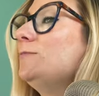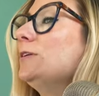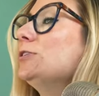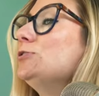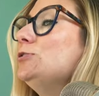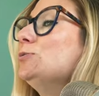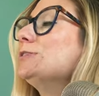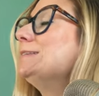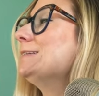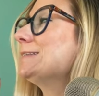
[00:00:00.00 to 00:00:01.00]
because you are
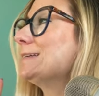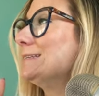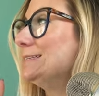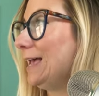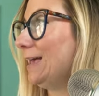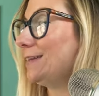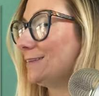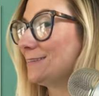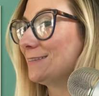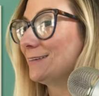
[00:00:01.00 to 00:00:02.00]

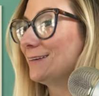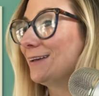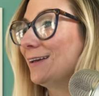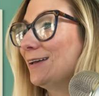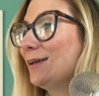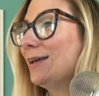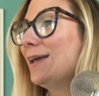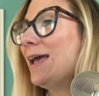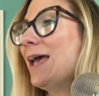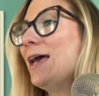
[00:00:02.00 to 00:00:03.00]
discontent
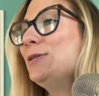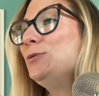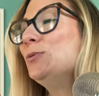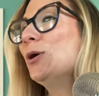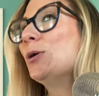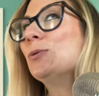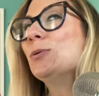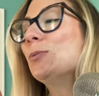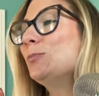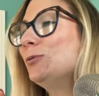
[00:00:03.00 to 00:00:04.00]
and you
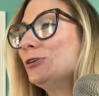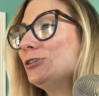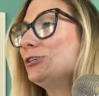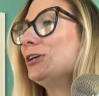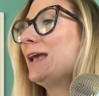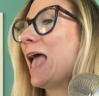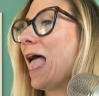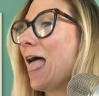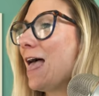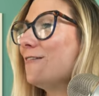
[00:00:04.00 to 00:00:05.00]
are pushing
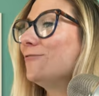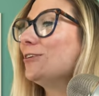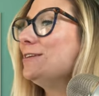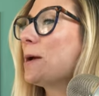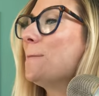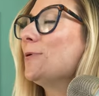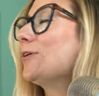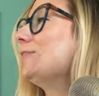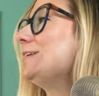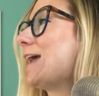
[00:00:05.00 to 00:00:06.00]
every number
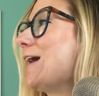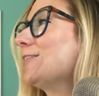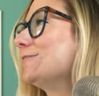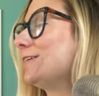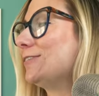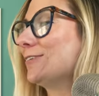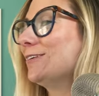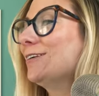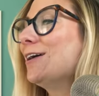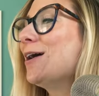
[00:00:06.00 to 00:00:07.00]
on the elevator,